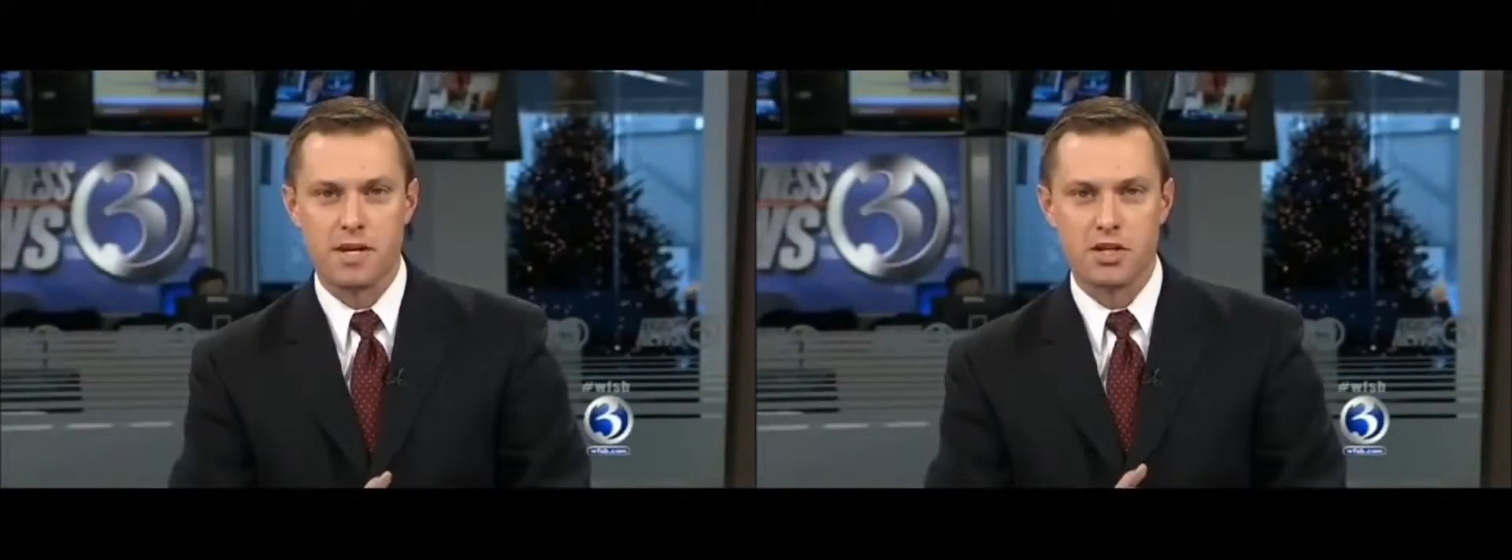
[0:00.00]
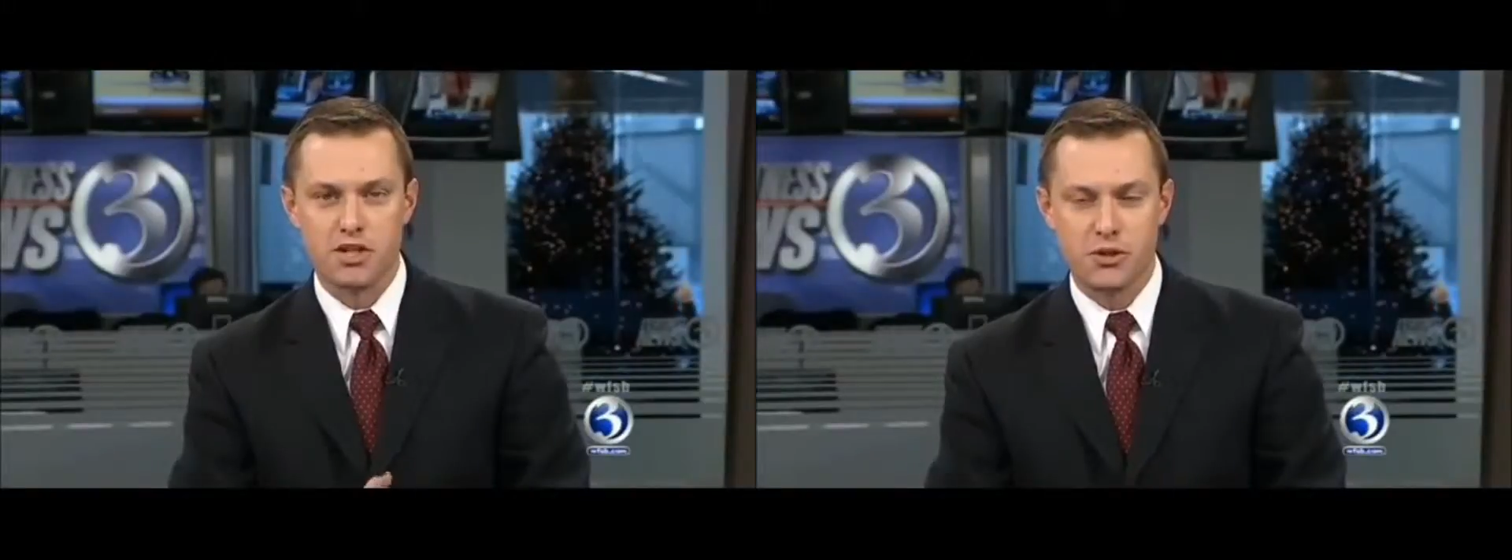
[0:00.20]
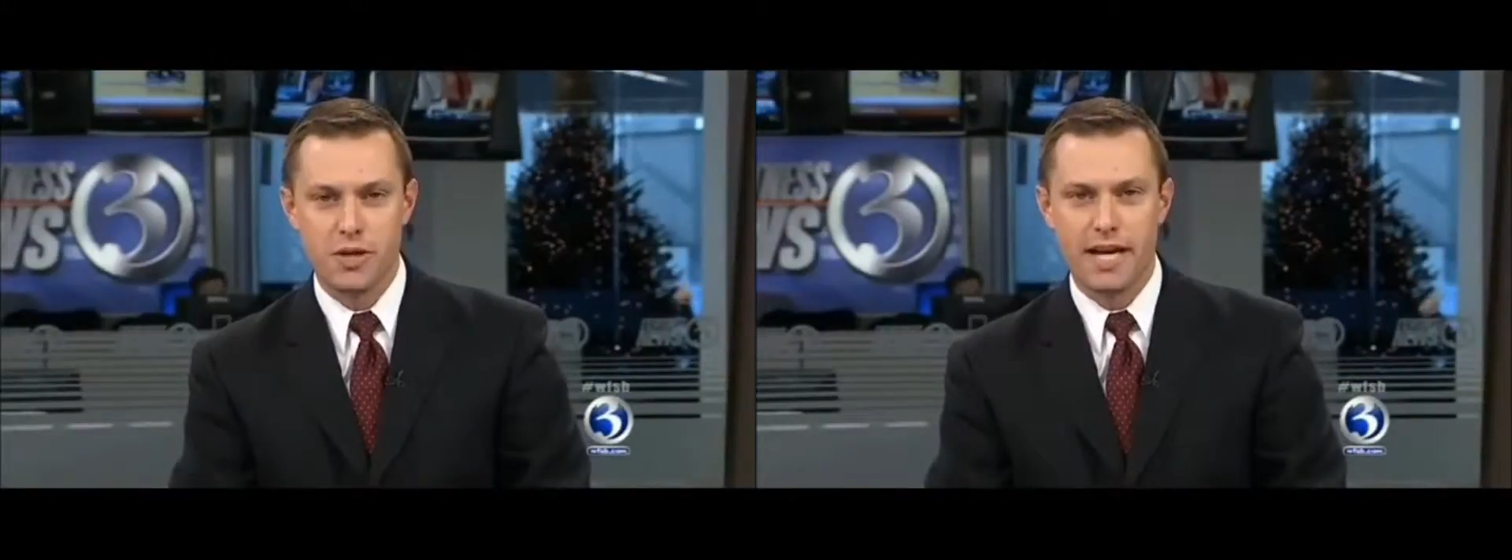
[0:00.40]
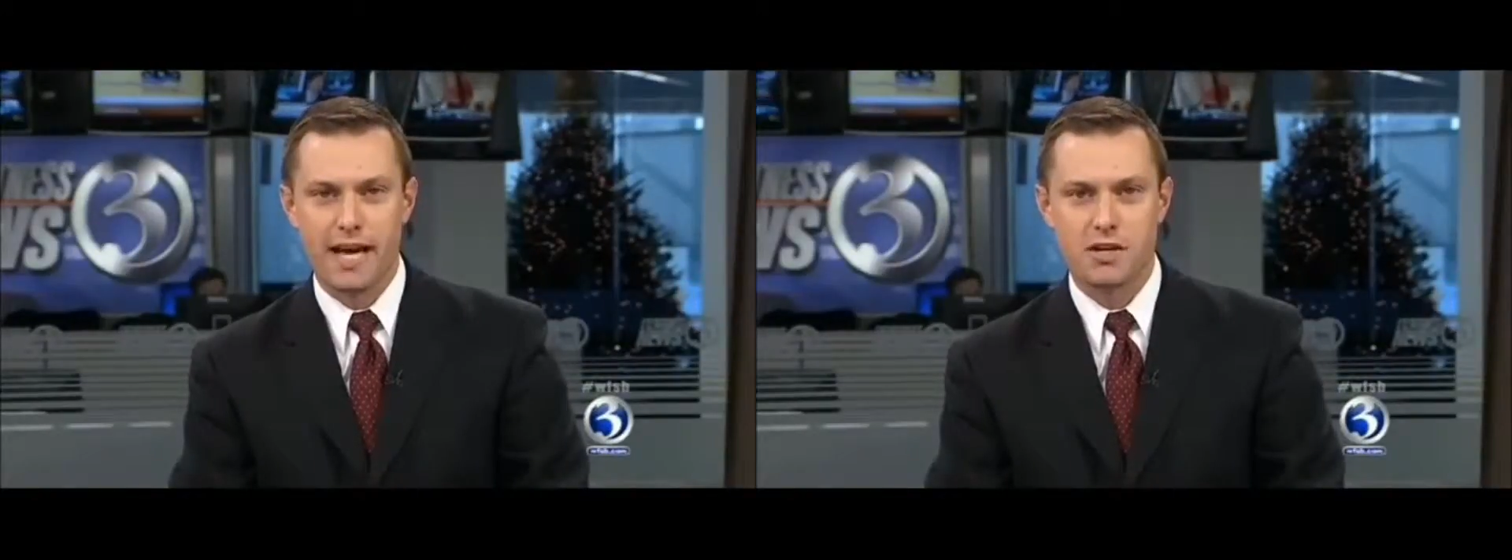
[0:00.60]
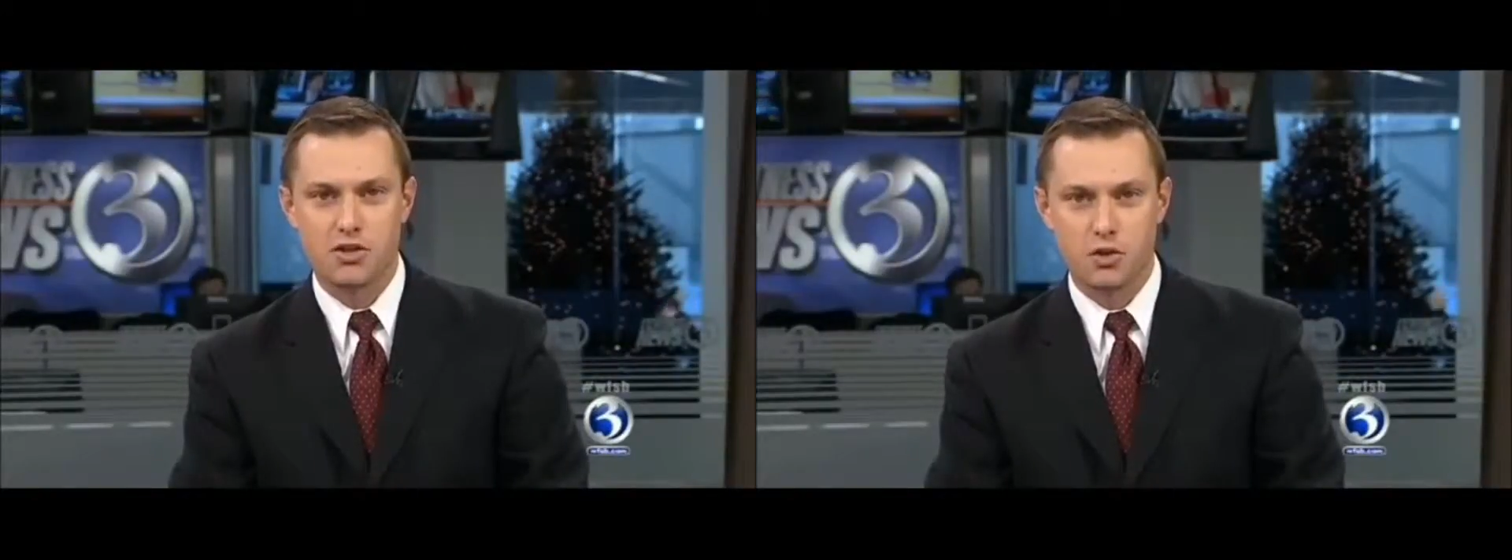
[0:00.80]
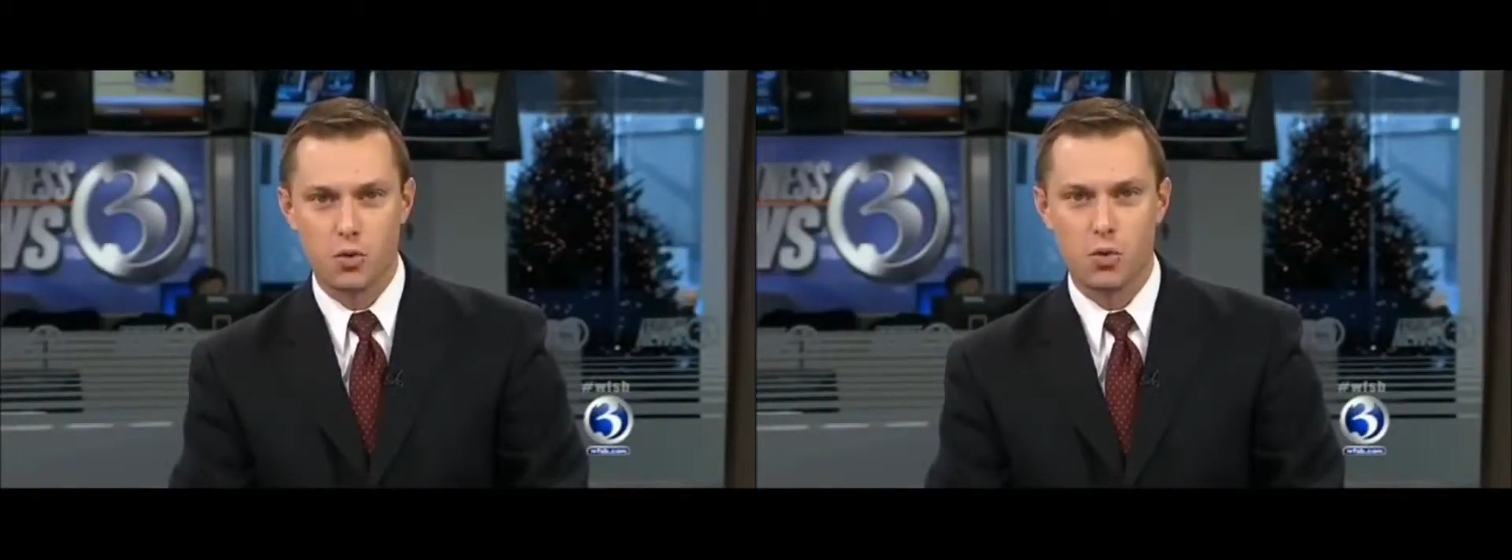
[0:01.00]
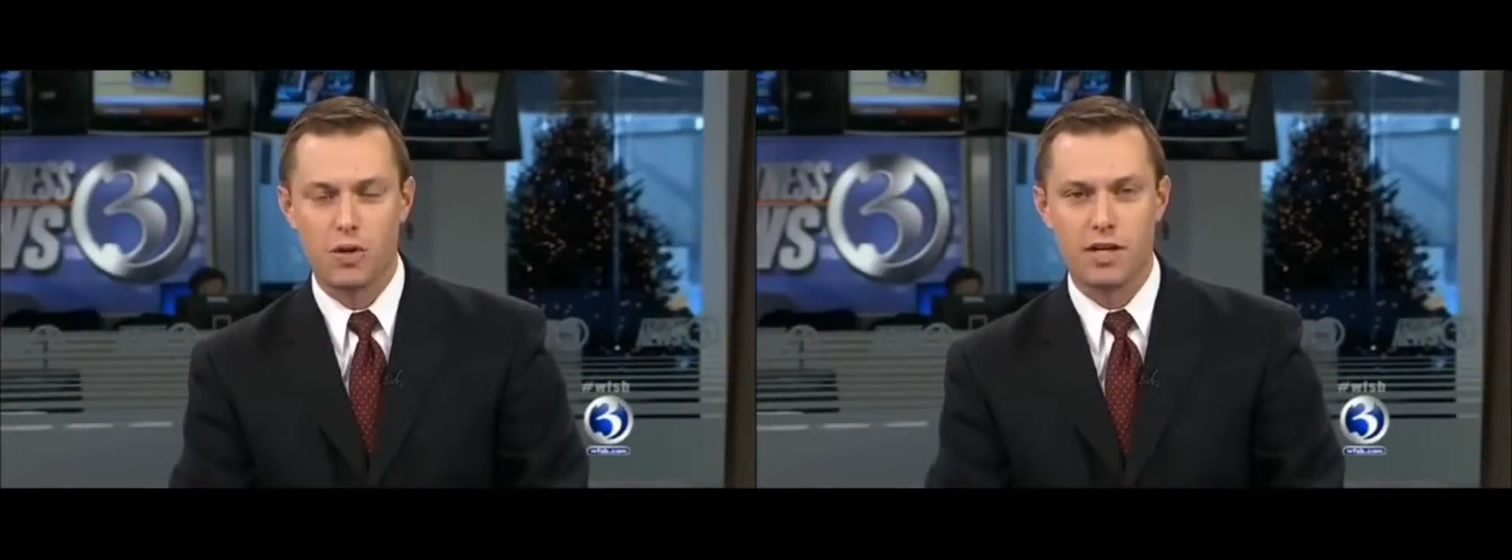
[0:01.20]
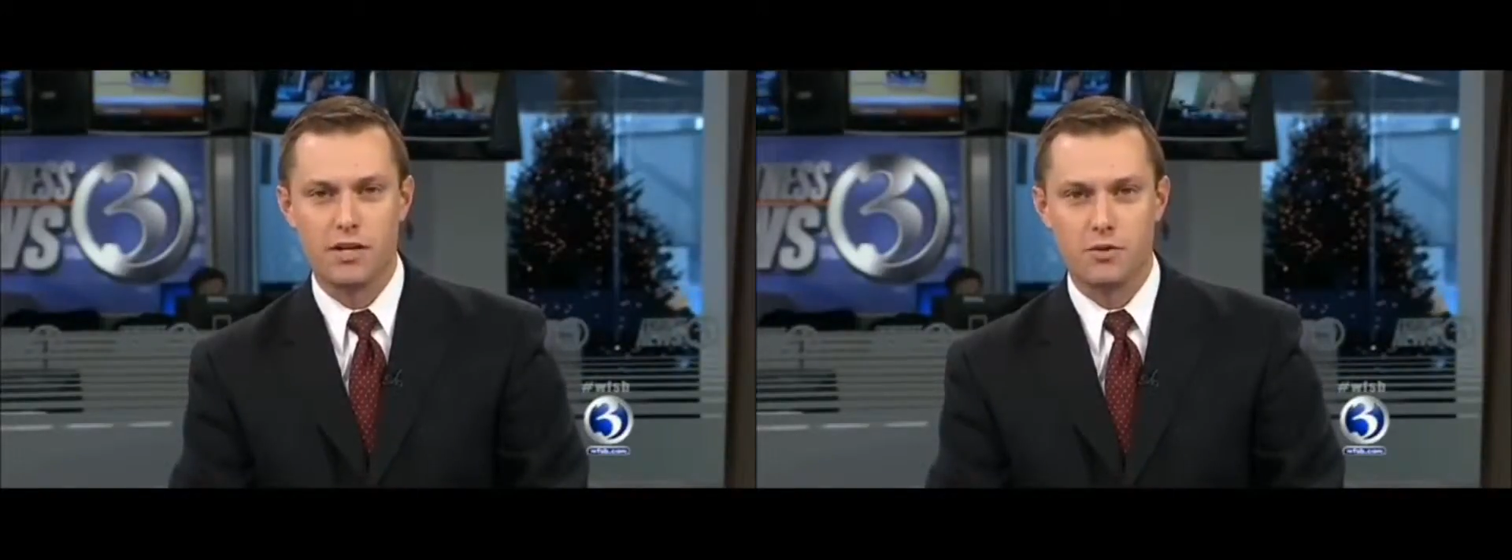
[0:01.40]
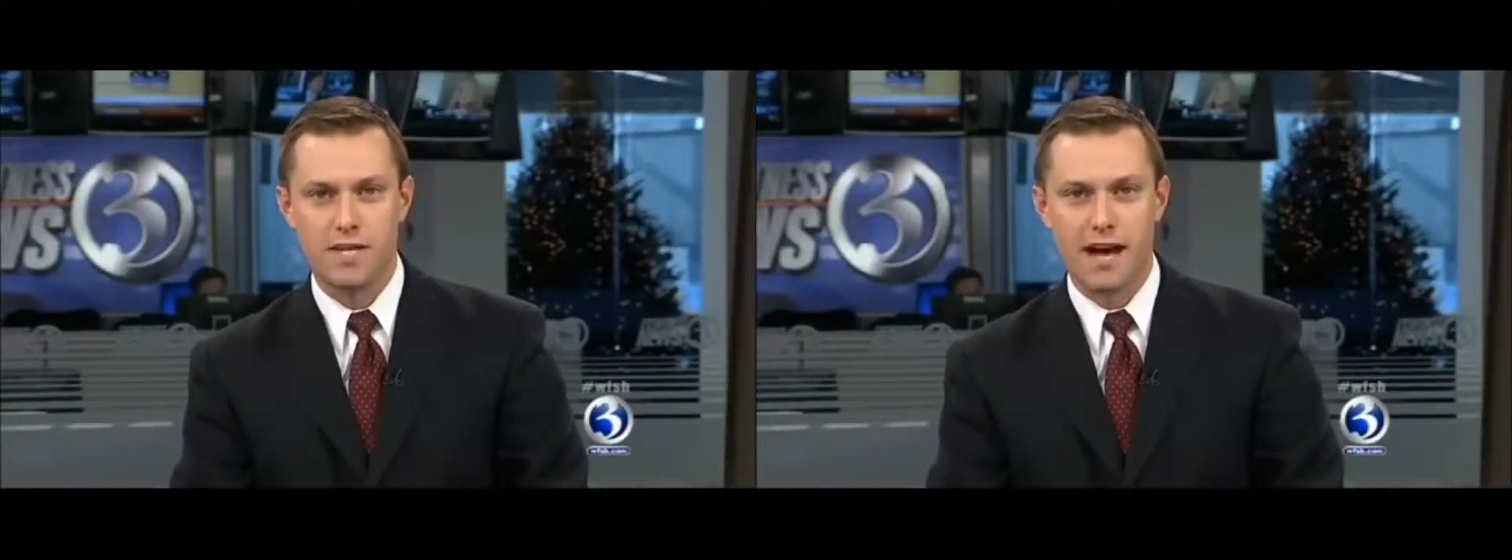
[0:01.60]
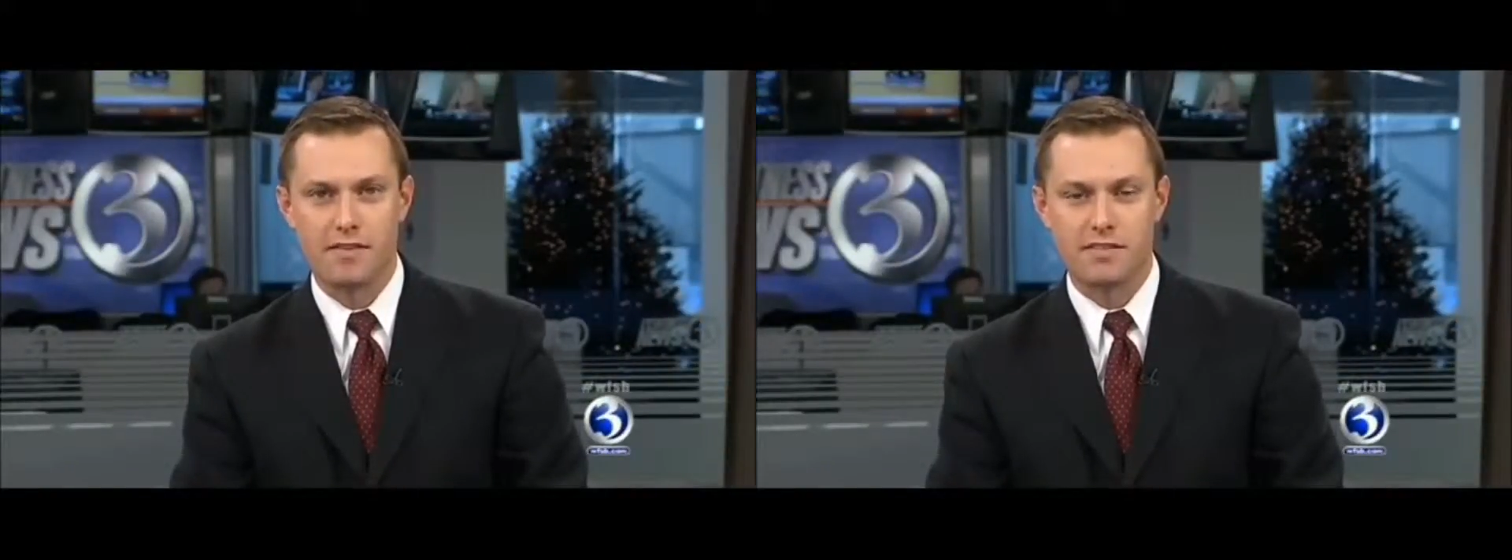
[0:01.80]
been a shooting at a school in
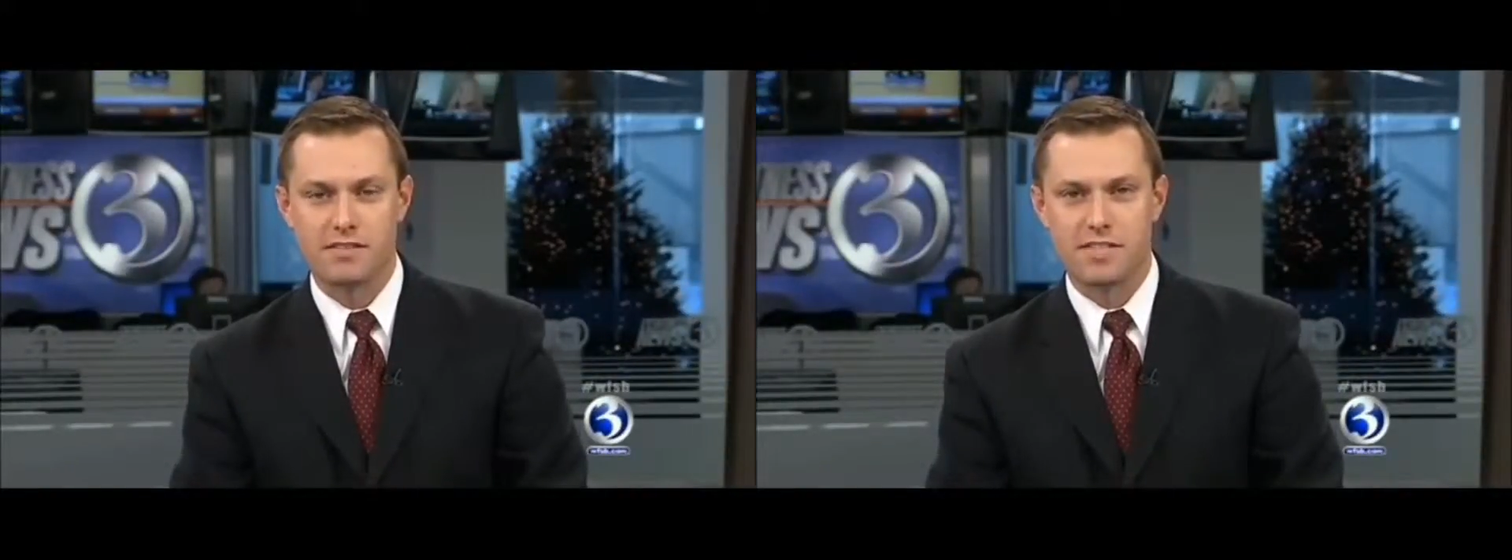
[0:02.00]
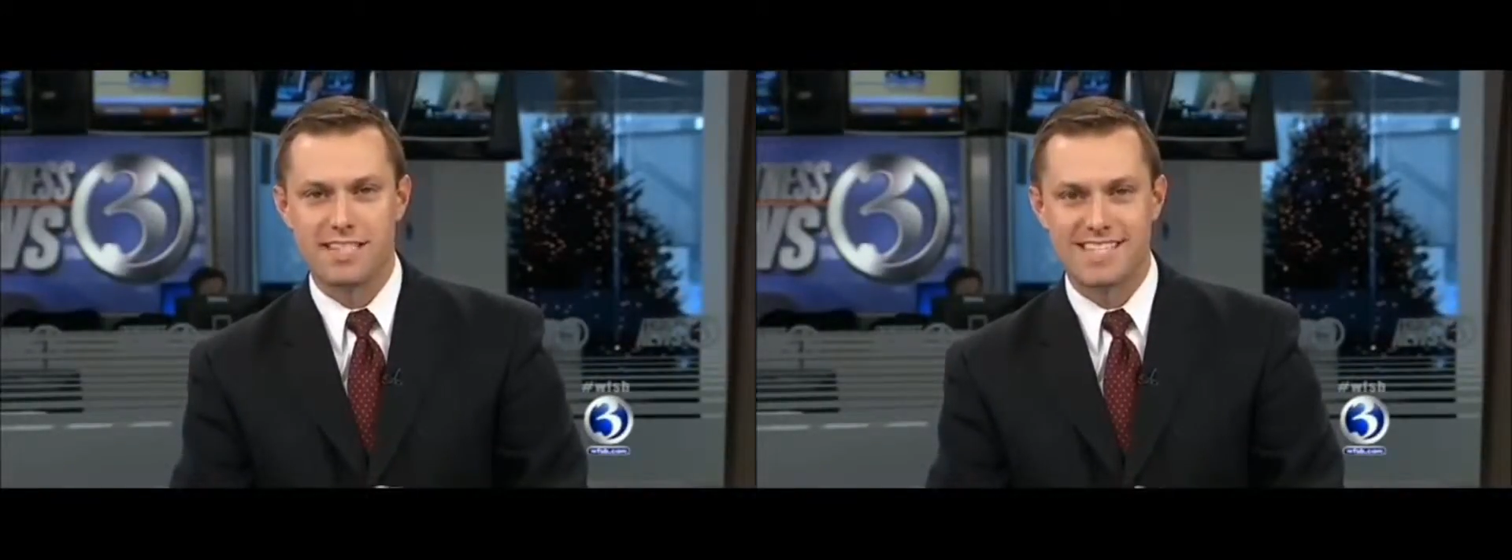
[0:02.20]
Newtown. This is the